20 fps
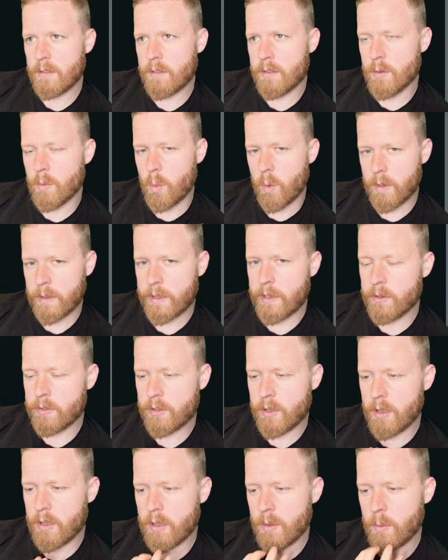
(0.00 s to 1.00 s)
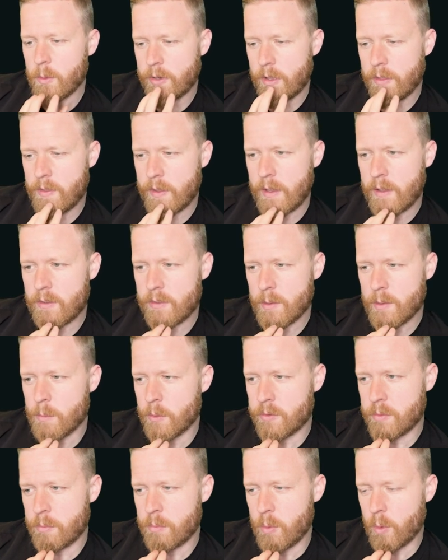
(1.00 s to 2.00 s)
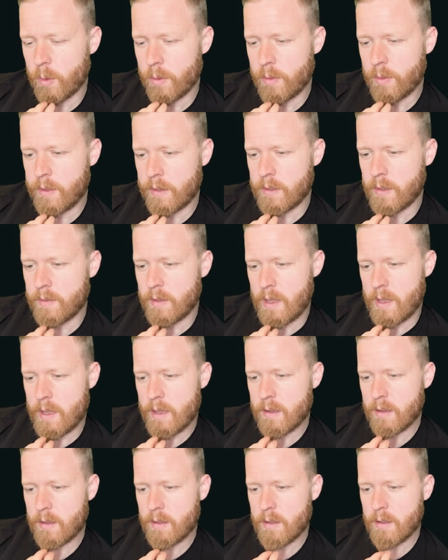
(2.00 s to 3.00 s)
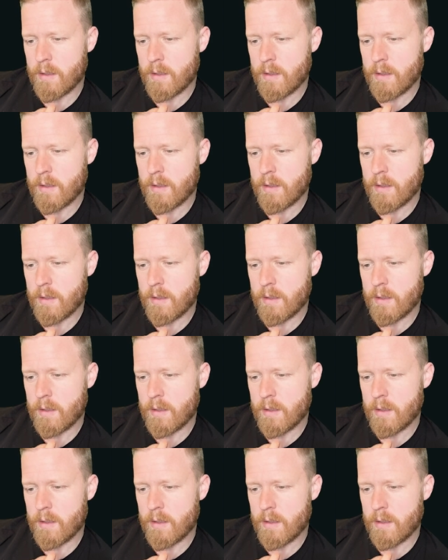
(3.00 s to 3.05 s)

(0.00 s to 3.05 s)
the War Leader's Call, which I think is the most important thing to take.